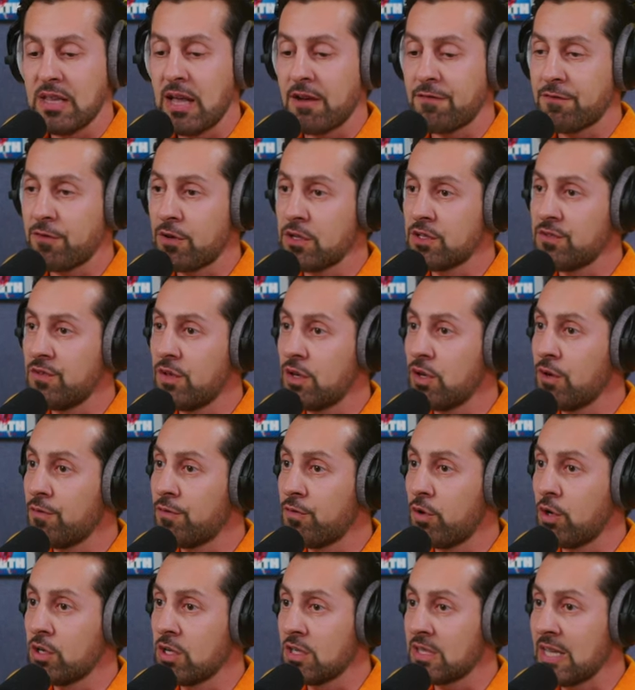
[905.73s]
that first video
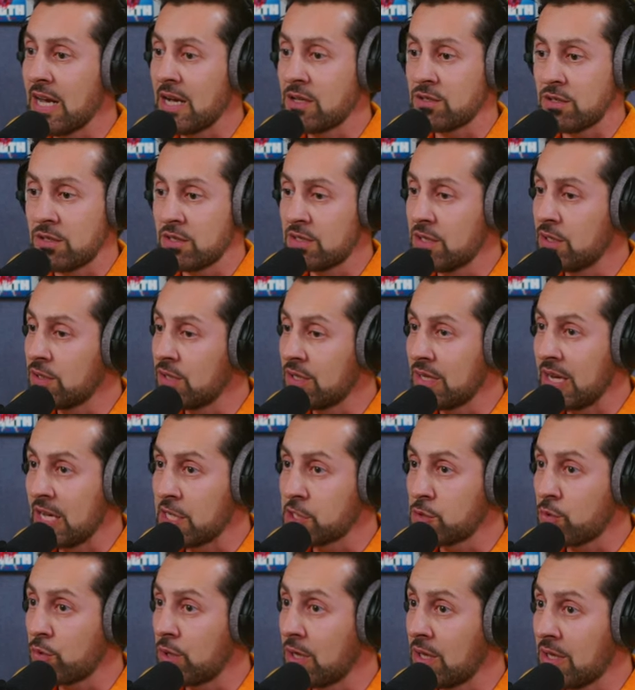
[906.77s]
400,000 until the
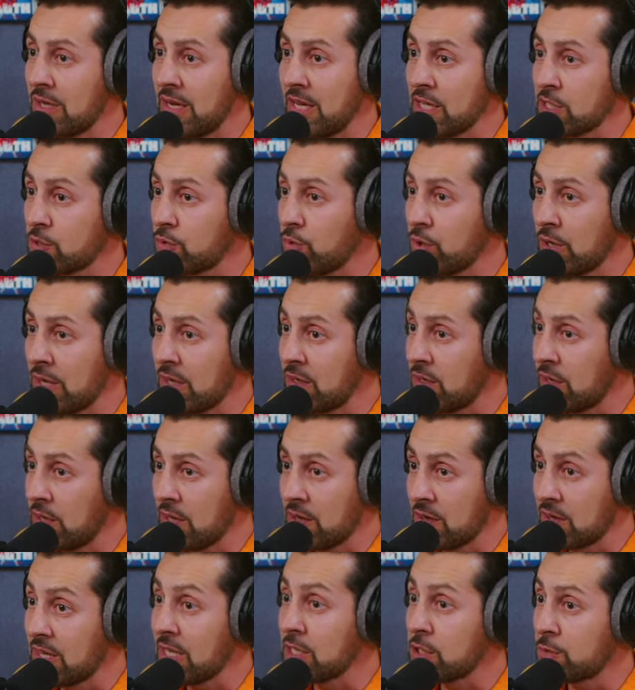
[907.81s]
next one and the next one and,
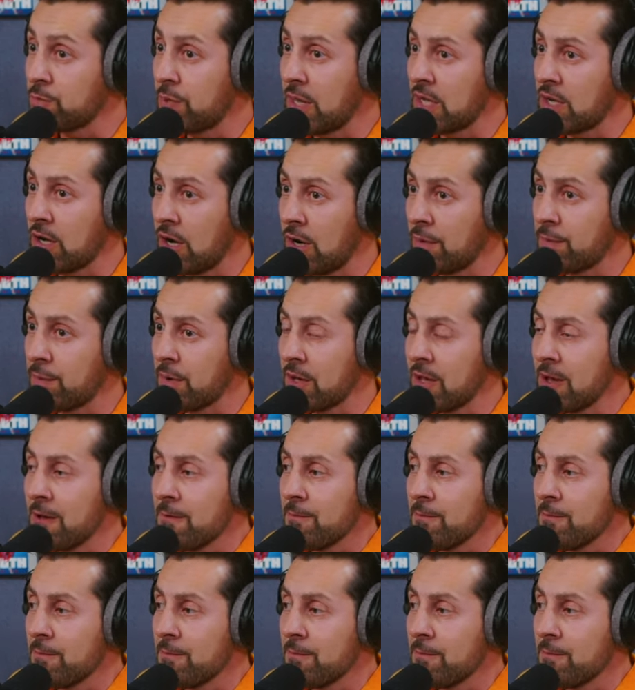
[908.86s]
and things pick up